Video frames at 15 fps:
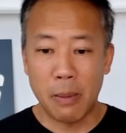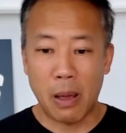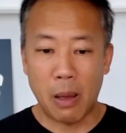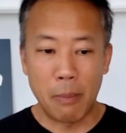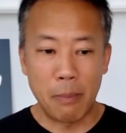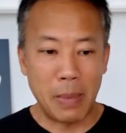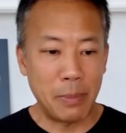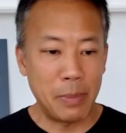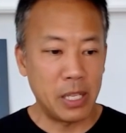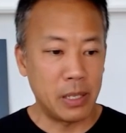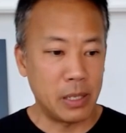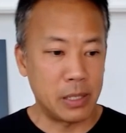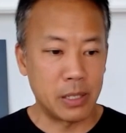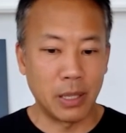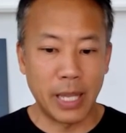maybe
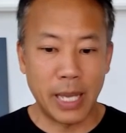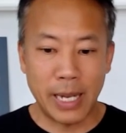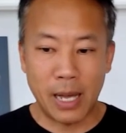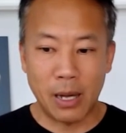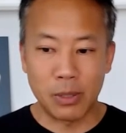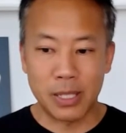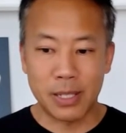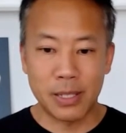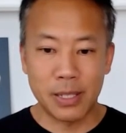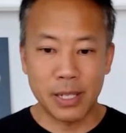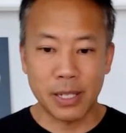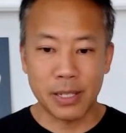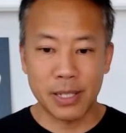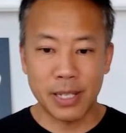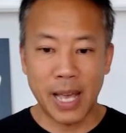is laid out
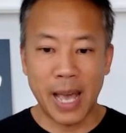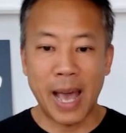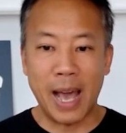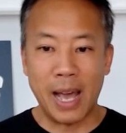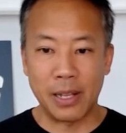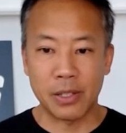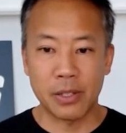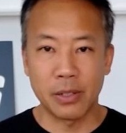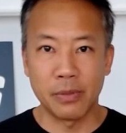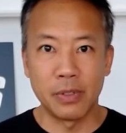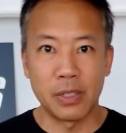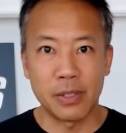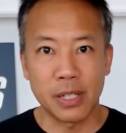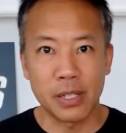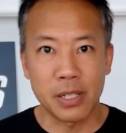six hats of
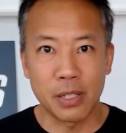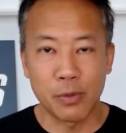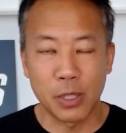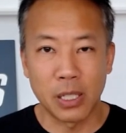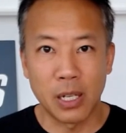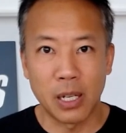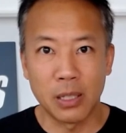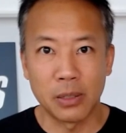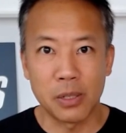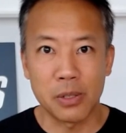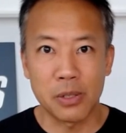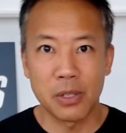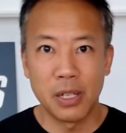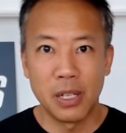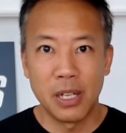six different
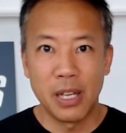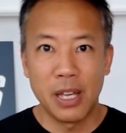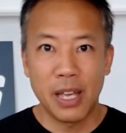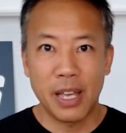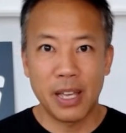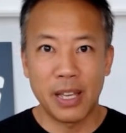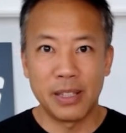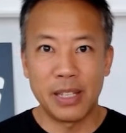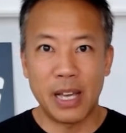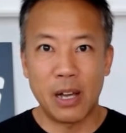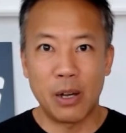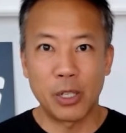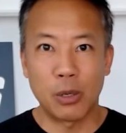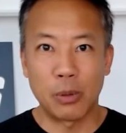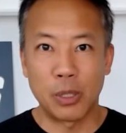colors and now
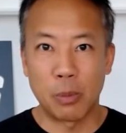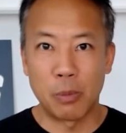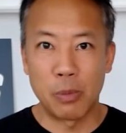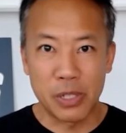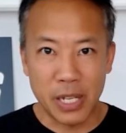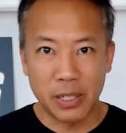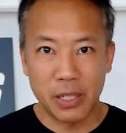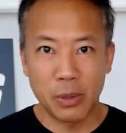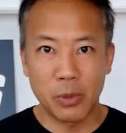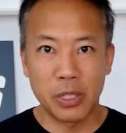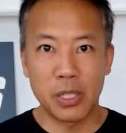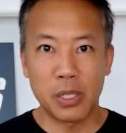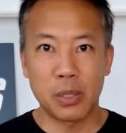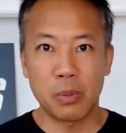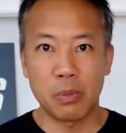you're you're presented with
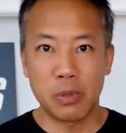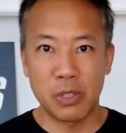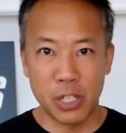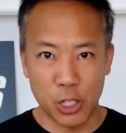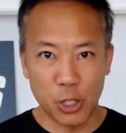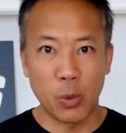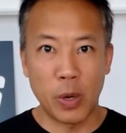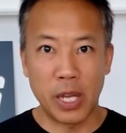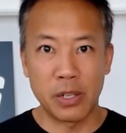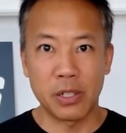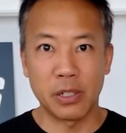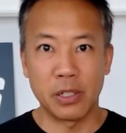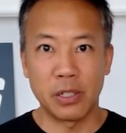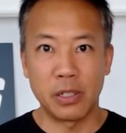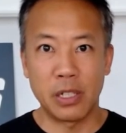this
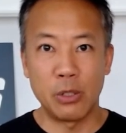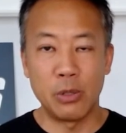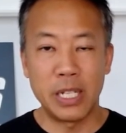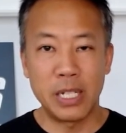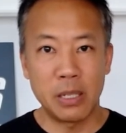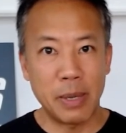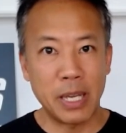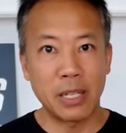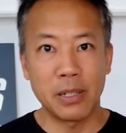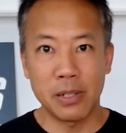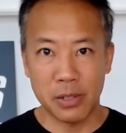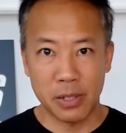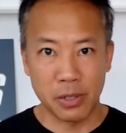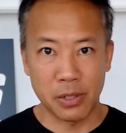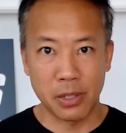situation you need to make a
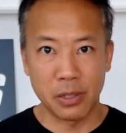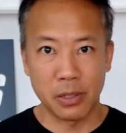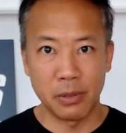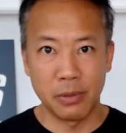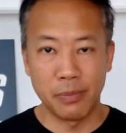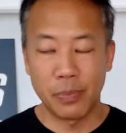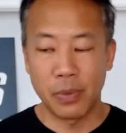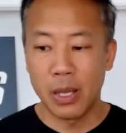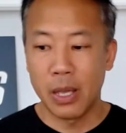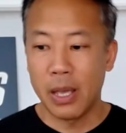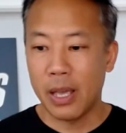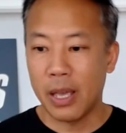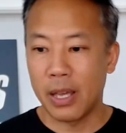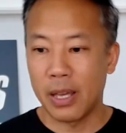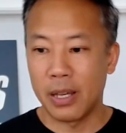decision
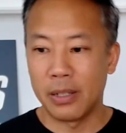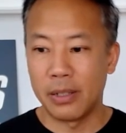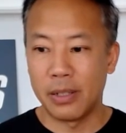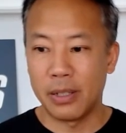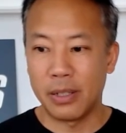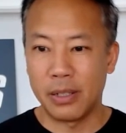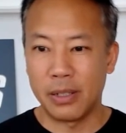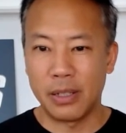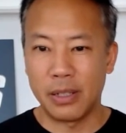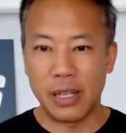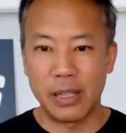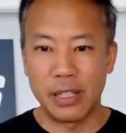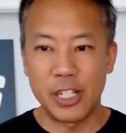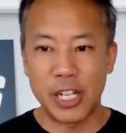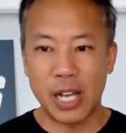and uh,
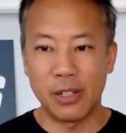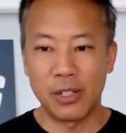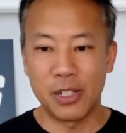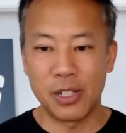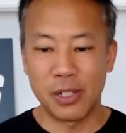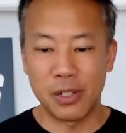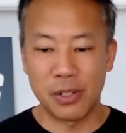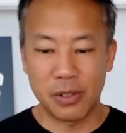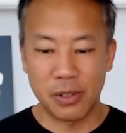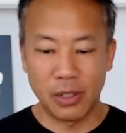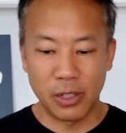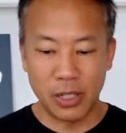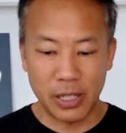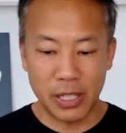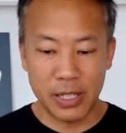the challenge is
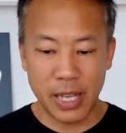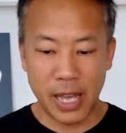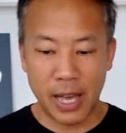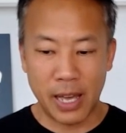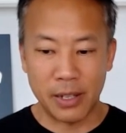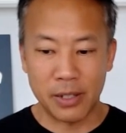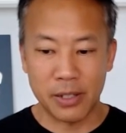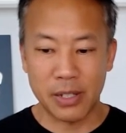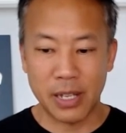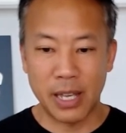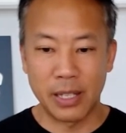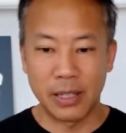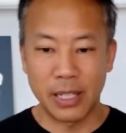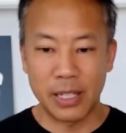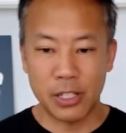look at these hats
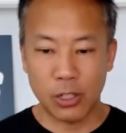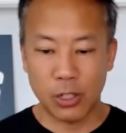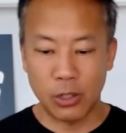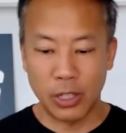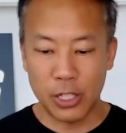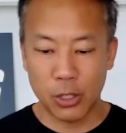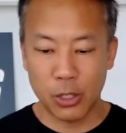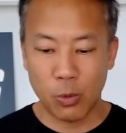and let's let's